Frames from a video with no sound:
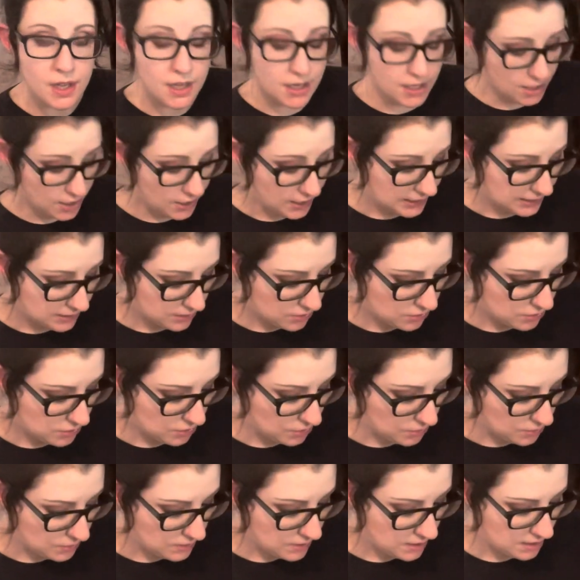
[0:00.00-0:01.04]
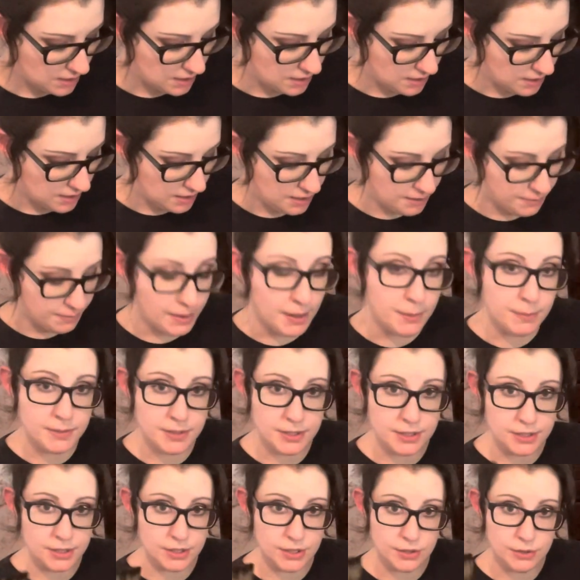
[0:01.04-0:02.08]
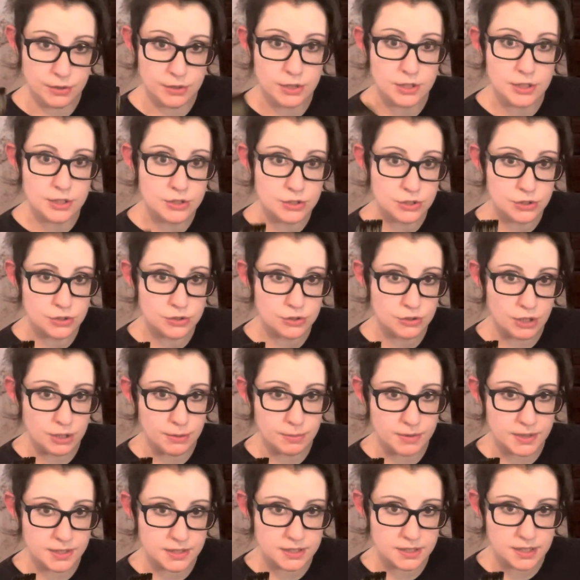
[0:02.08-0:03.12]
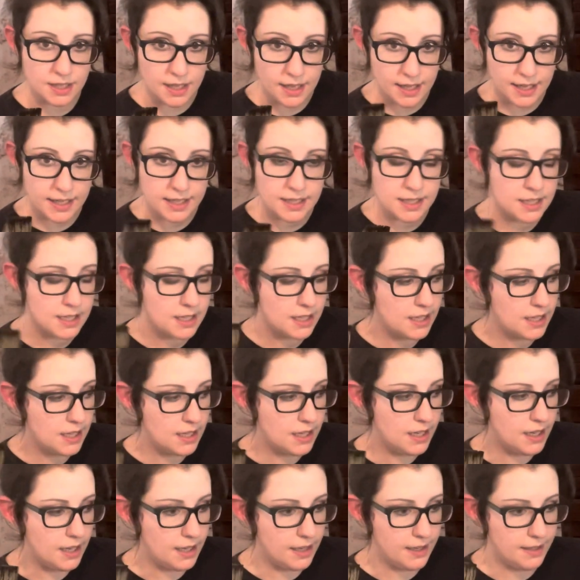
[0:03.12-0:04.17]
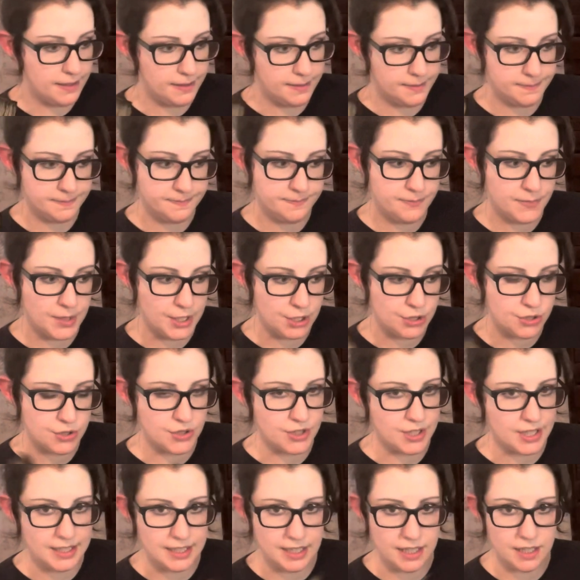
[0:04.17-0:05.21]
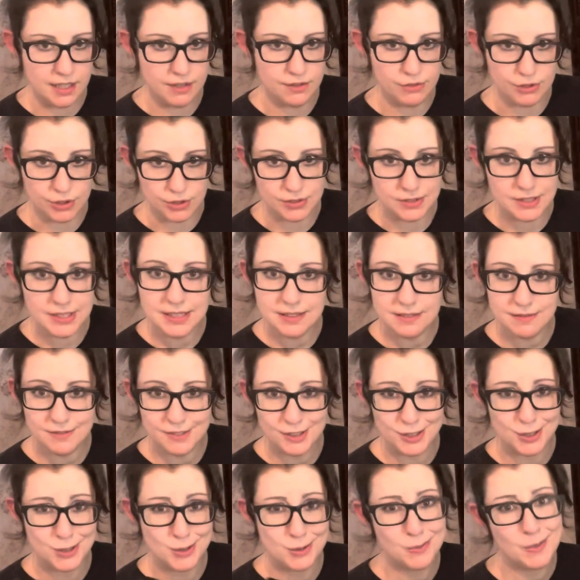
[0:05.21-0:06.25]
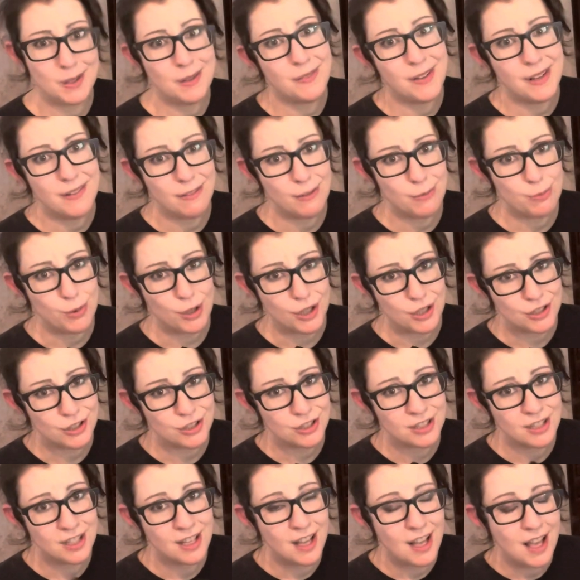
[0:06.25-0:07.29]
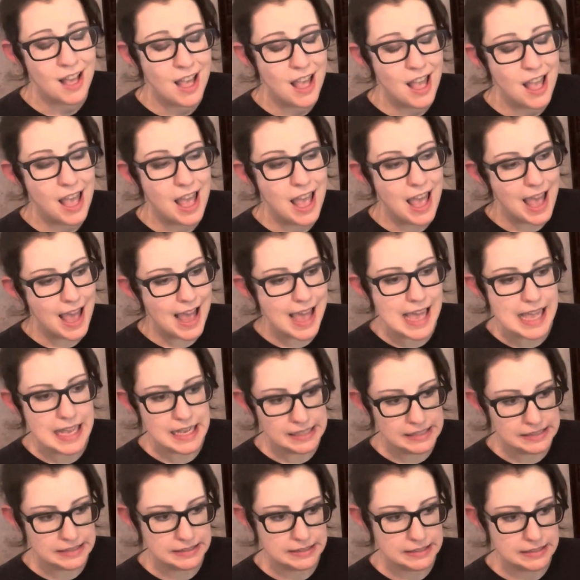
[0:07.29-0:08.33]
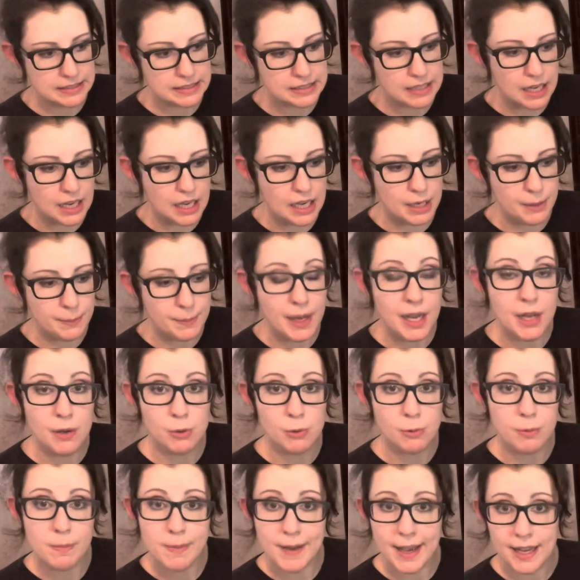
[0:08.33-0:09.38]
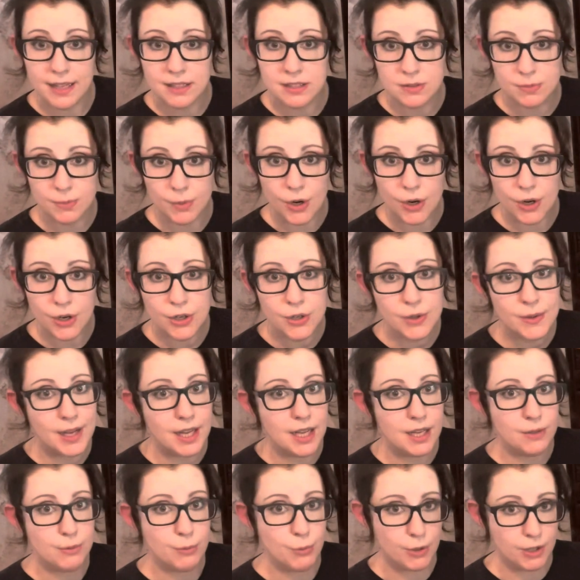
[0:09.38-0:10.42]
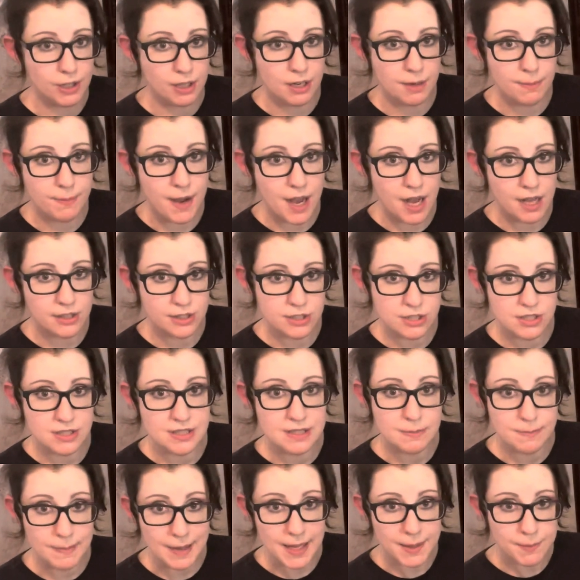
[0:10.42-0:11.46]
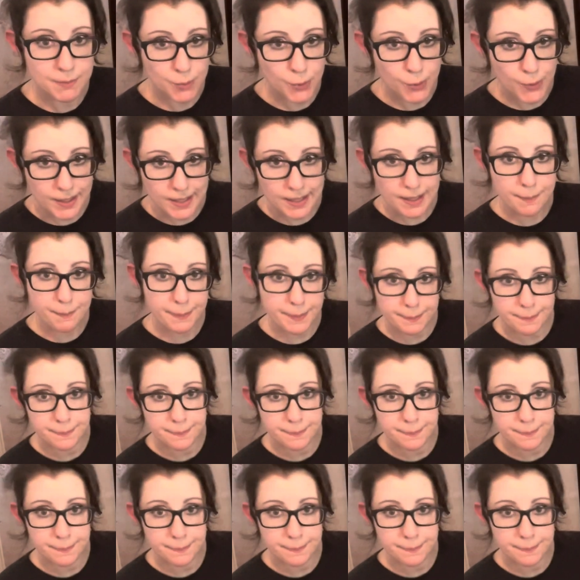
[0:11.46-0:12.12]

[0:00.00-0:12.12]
All right, so I'm gonna go scrub this guy, make sure I get it real clean because it's my favorite brush. And I will be back tomorrow and we're gonna polish this bad boy up.